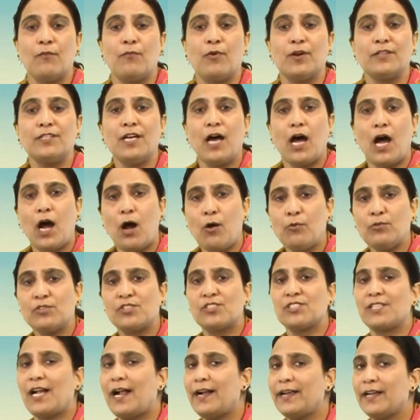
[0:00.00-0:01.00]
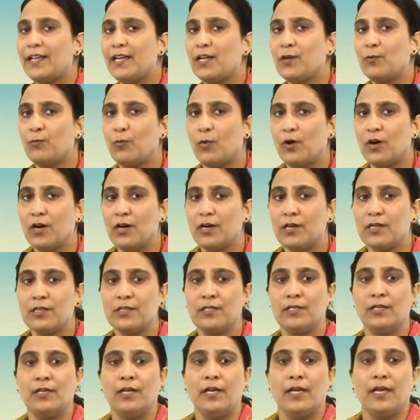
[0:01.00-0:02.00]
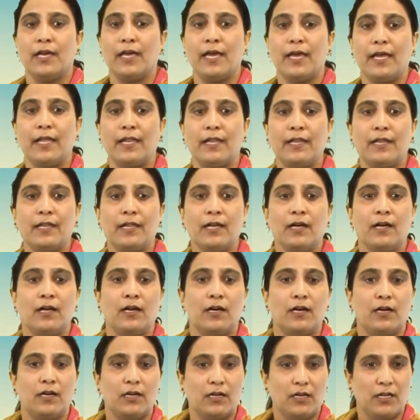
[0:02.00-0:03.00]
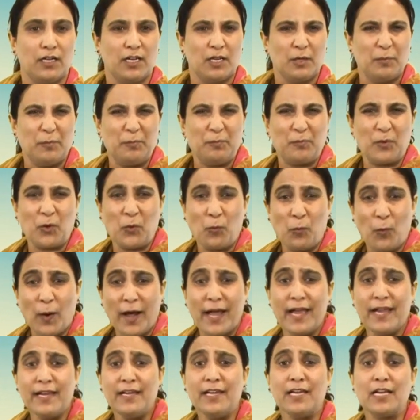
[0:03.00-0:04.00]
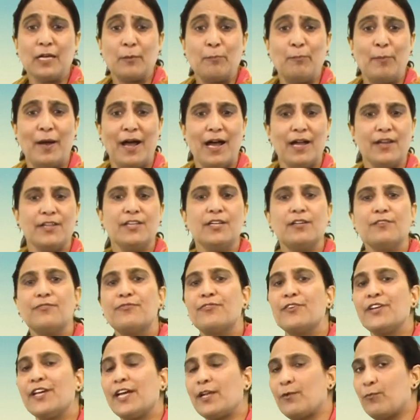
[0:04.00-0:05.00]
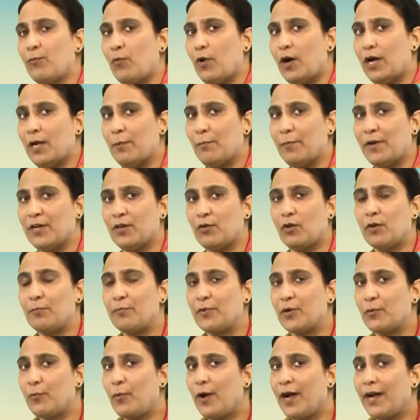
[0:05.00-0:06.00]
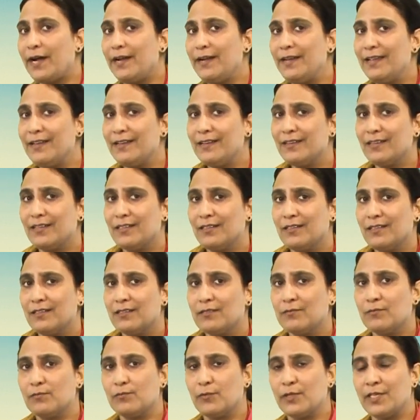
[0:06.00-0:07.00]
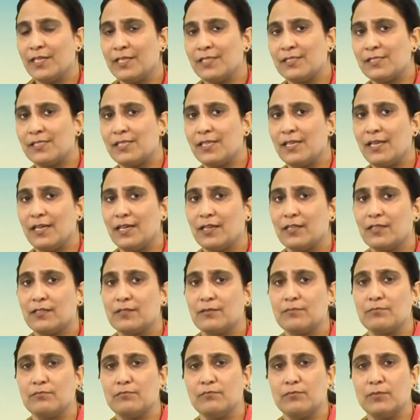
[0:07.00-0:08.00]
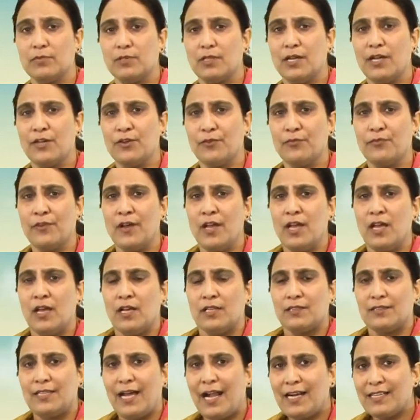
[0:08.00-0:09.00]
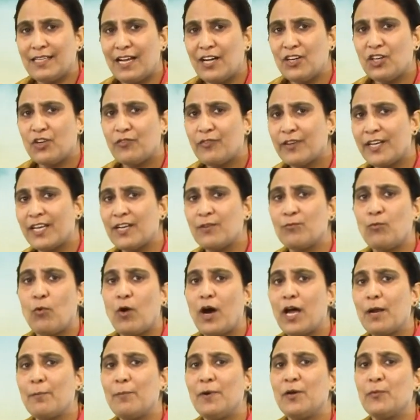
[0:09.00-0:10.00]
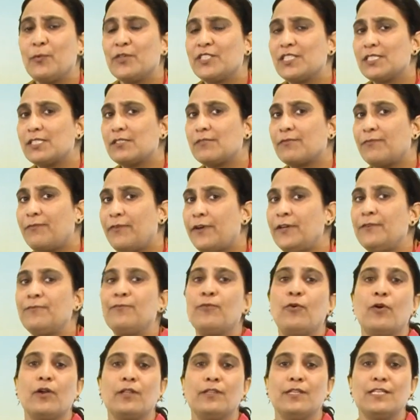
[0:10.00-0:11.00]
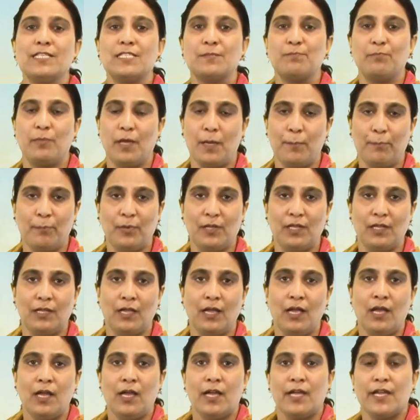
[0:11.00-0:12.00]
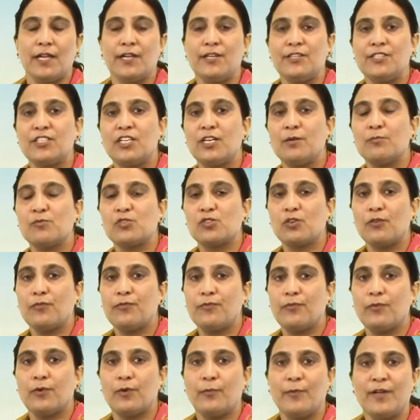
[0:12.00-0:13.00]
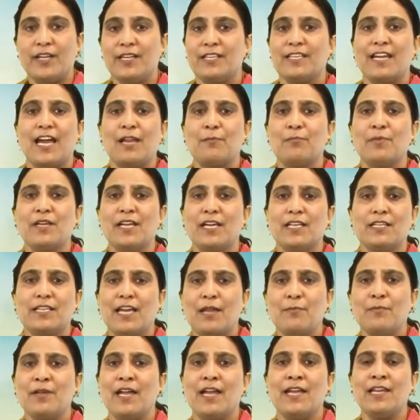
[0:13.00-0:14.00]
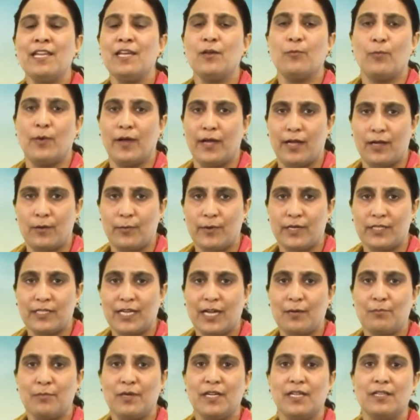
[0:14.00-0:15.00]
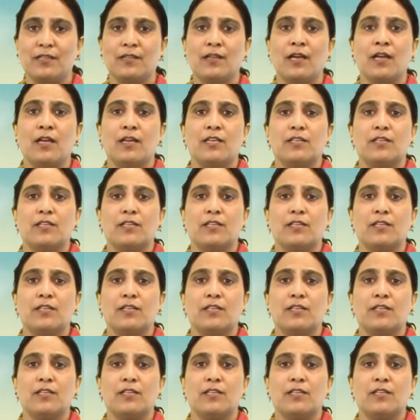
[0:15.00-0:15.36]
for the outstanding work in providing barrier-free environment, or providing, we can say, that kind of an environment which is fit for these people, in terms of where it can be anywhere. It can be in